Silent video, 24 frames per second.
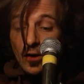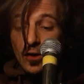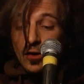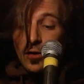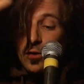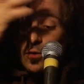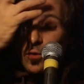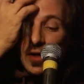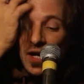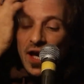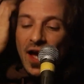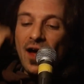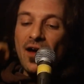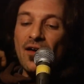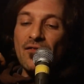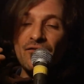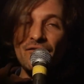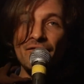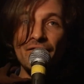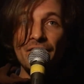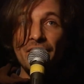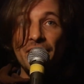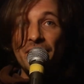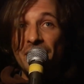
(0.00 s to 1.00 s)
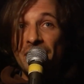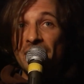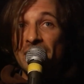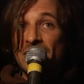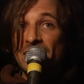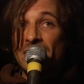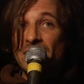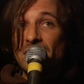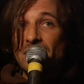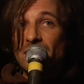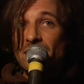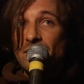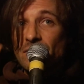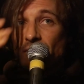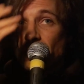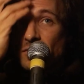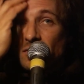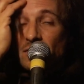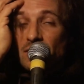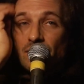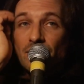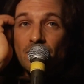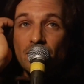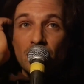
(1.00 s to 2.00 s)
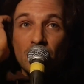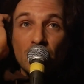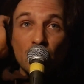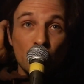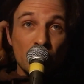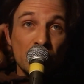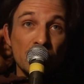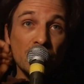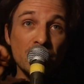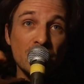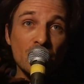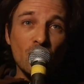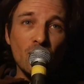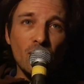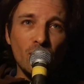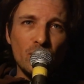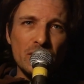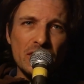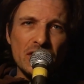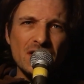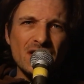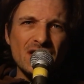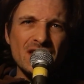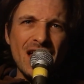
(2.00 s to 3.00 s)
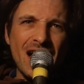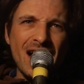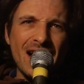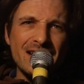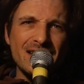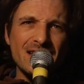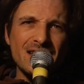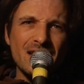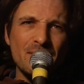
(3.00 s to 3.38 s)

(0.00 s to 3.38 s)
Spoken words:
We have this, which is cool, which is nice.